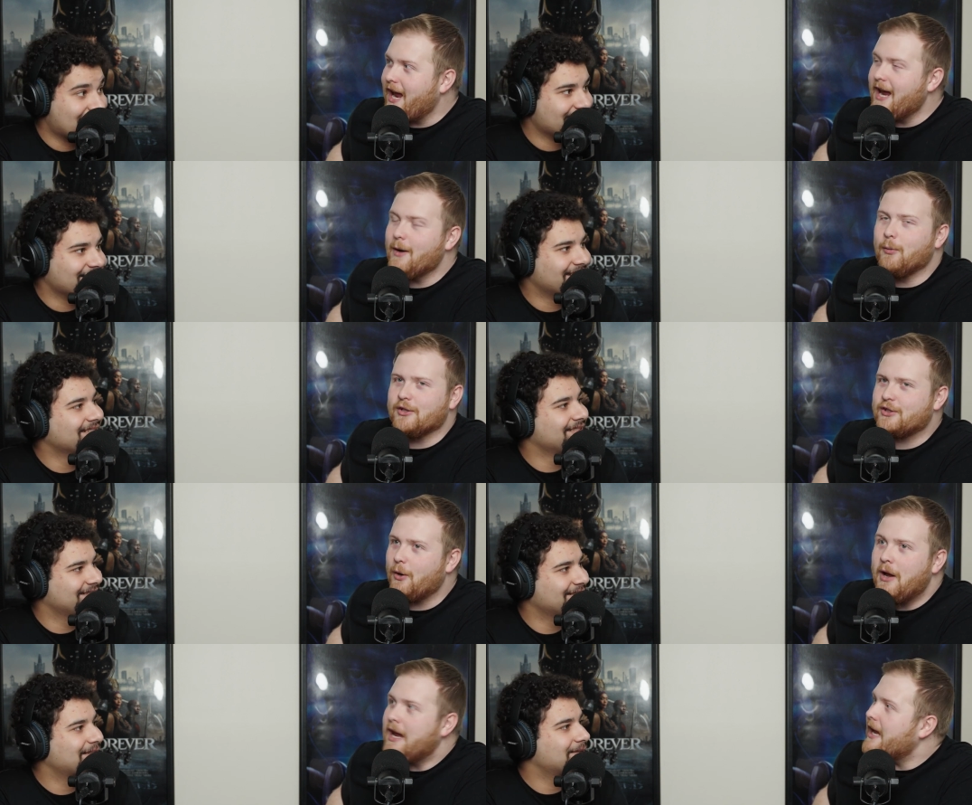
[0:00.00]
Speaker 1: it. It was so
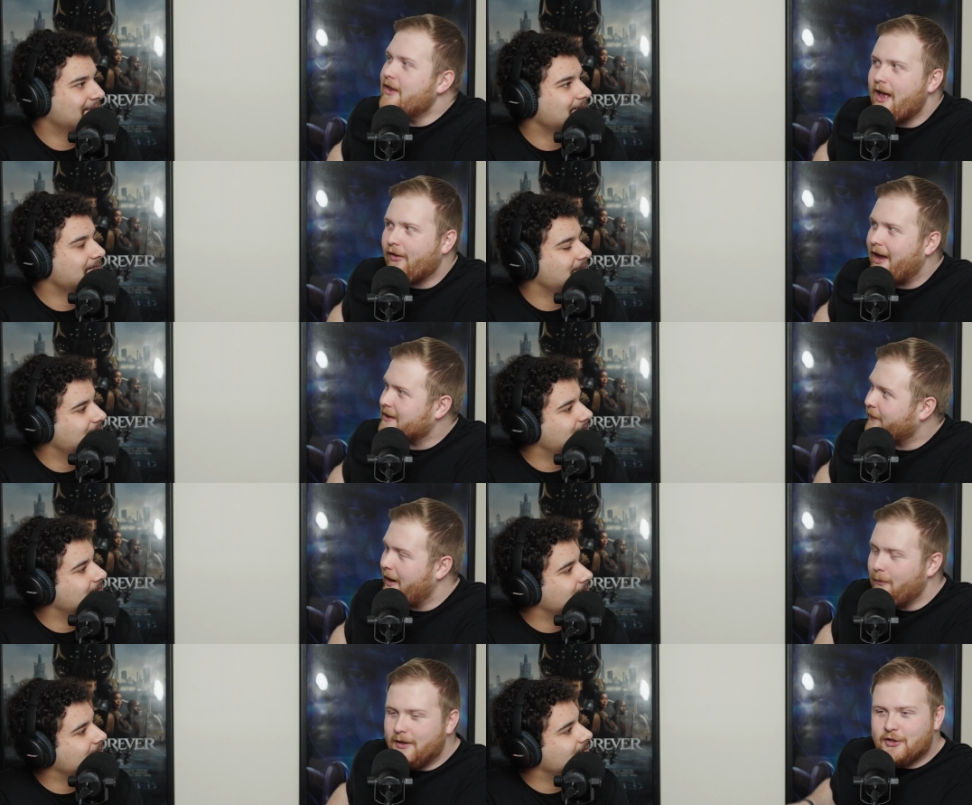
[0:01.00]
in that last fight
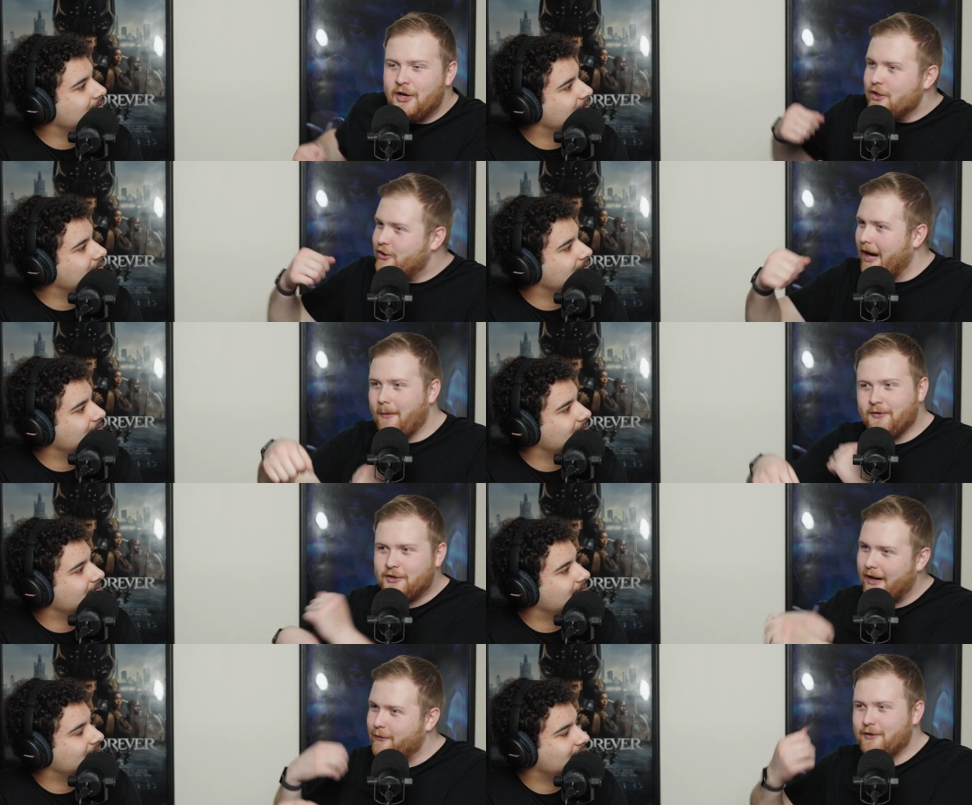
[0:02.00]
when he just jab after
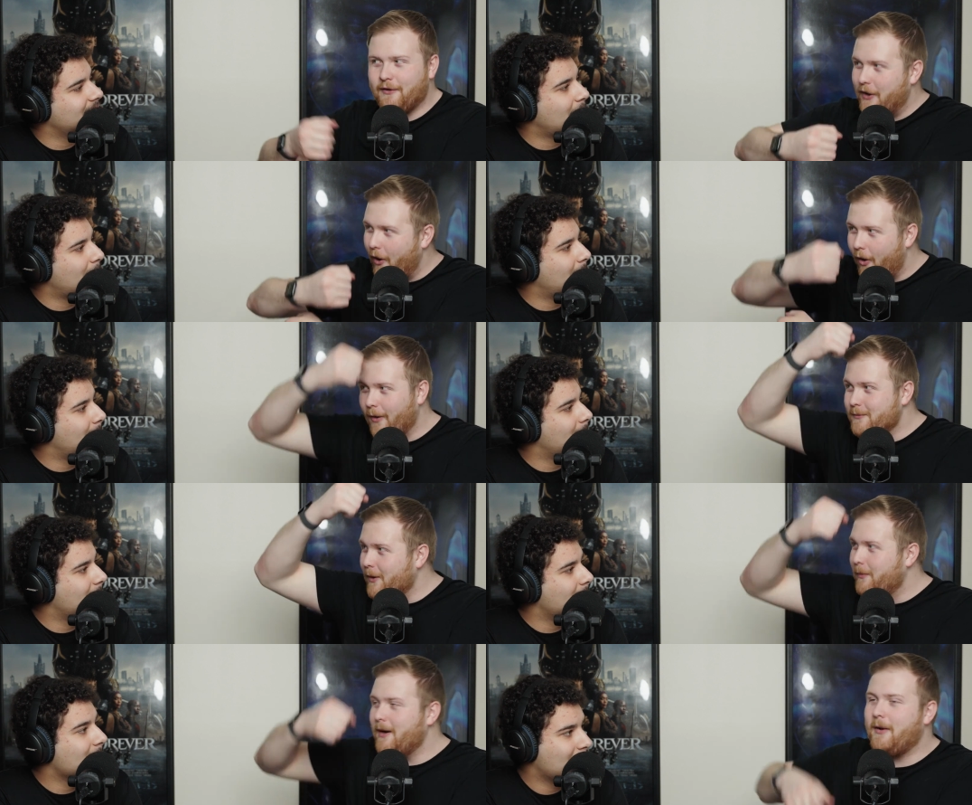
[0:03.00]
jab after jab, the arms
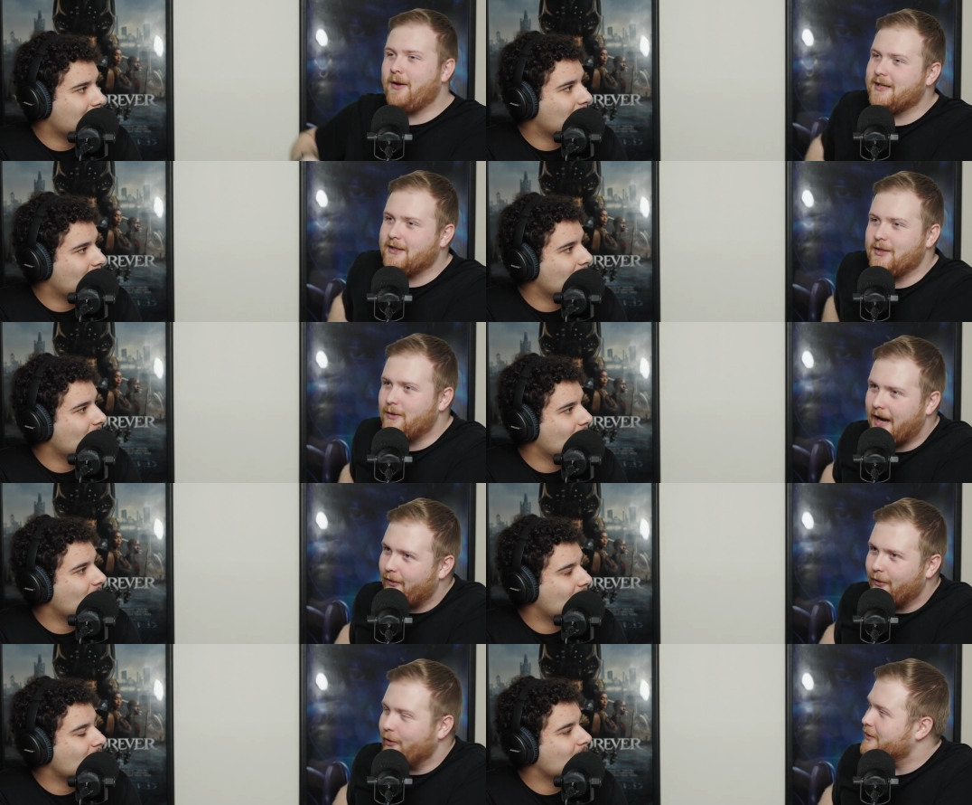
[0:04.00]
open up, and I was like, dude, that
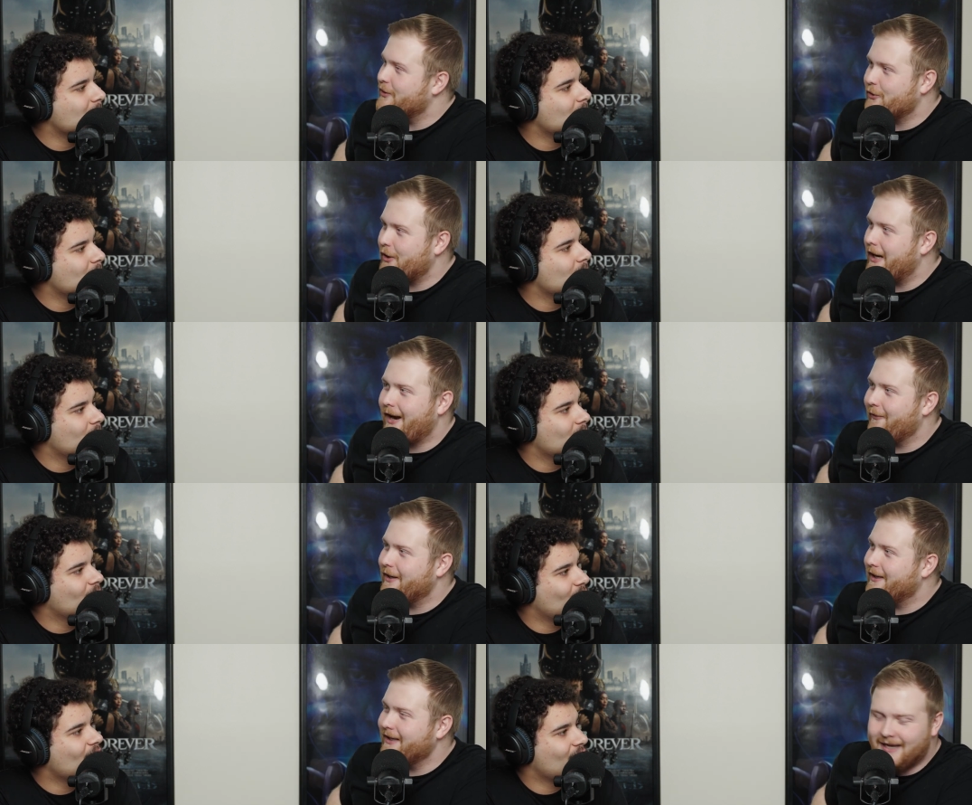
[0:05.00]
looked straight out of
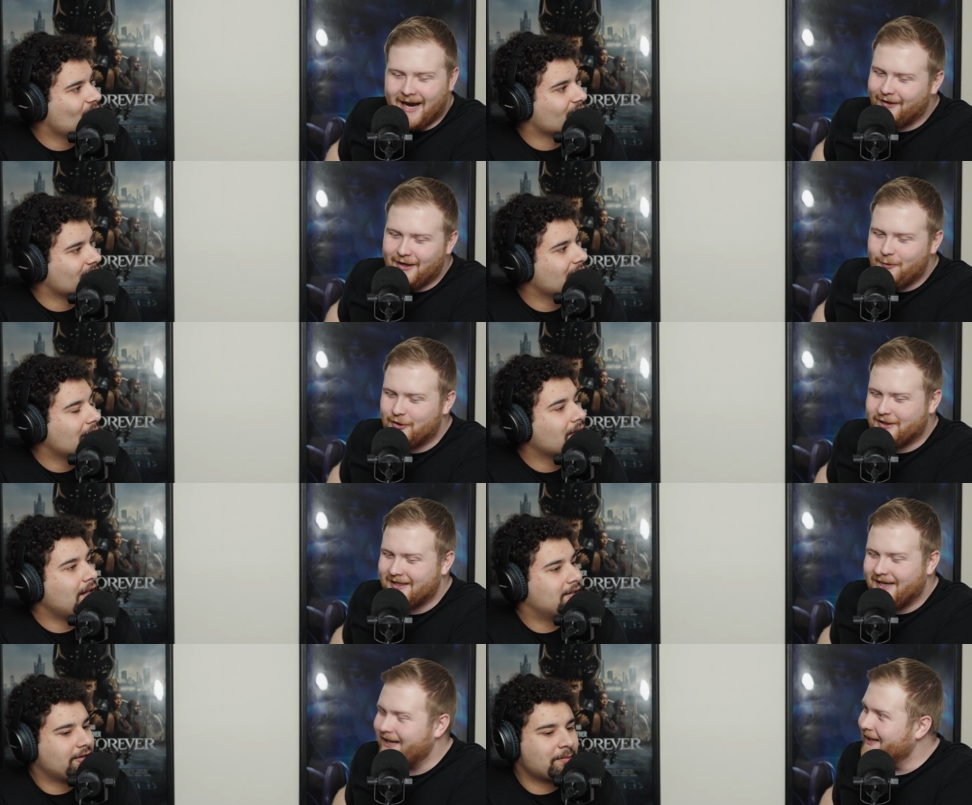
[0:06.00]
like,
Speaker 2: yeah, mm -hmm. that was just.
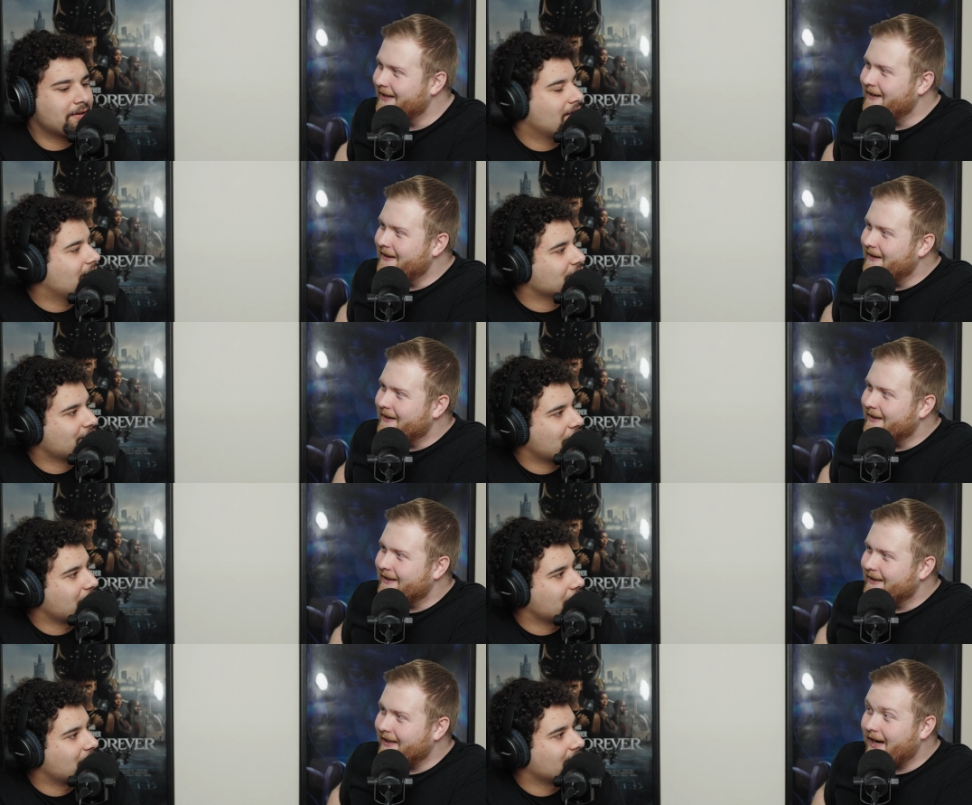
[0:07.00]
Let's talk about that last fight
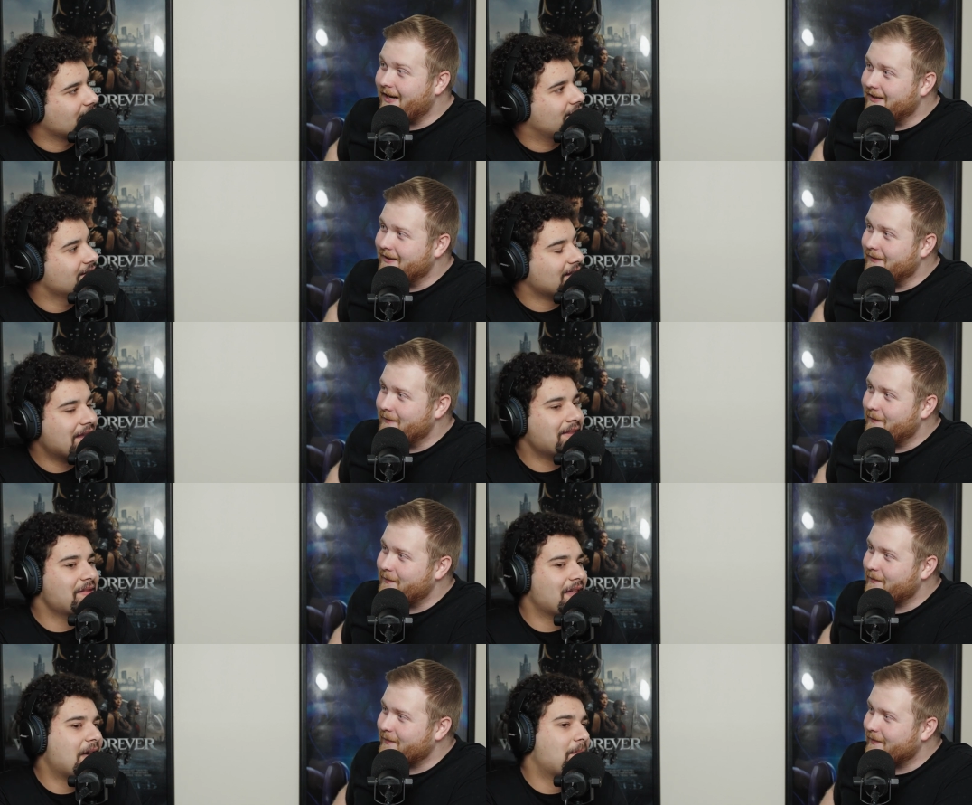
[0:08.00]
really quick, yeah, because I think
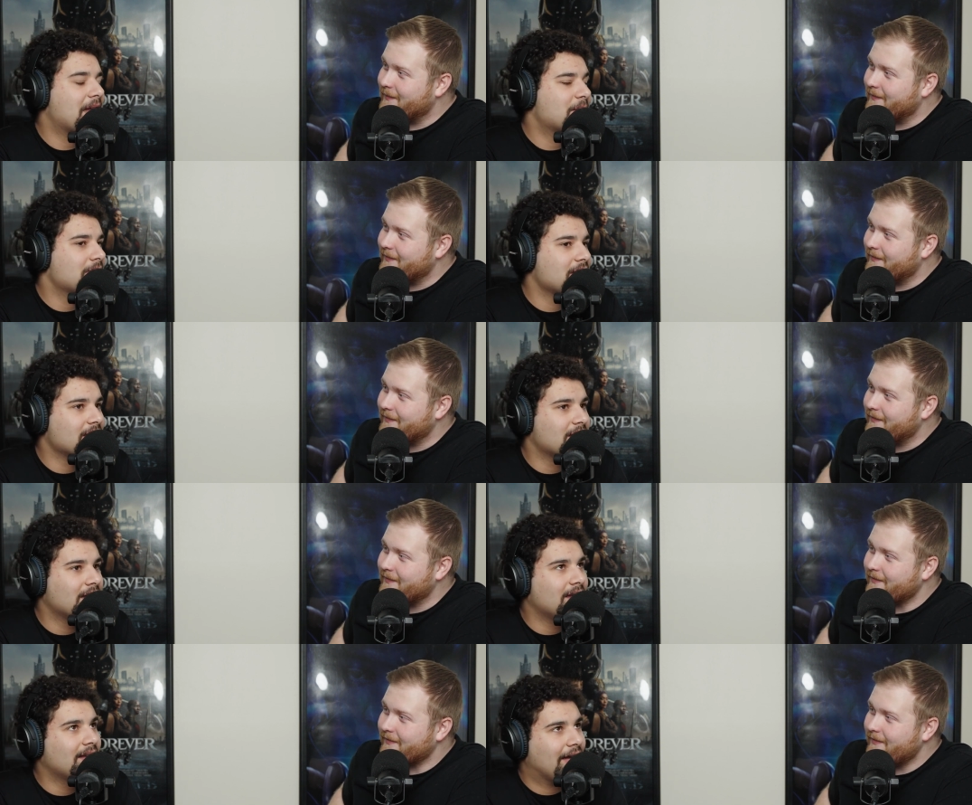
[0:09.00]
that might be.
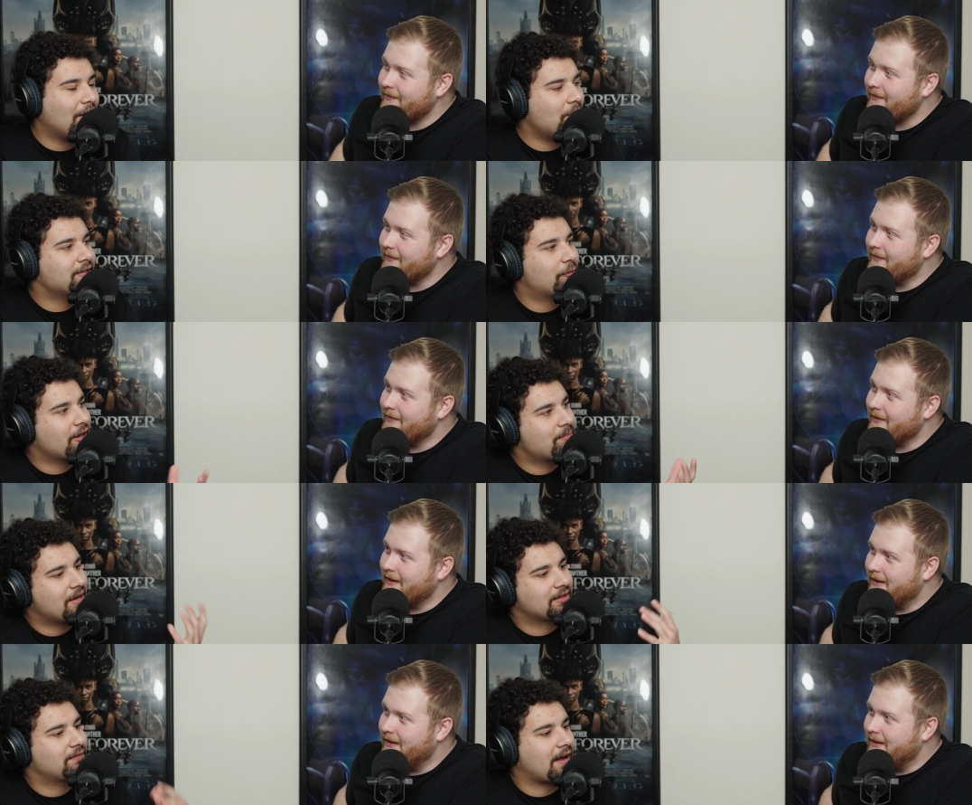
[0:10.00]
I don't want to say one of the
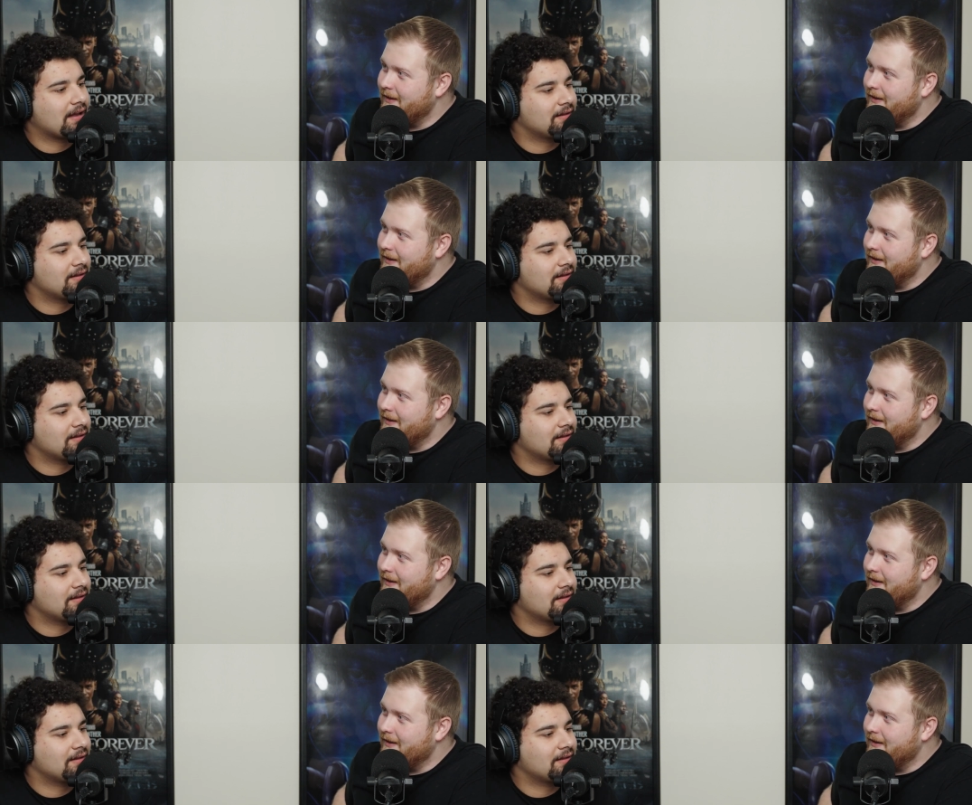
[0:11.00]
best fight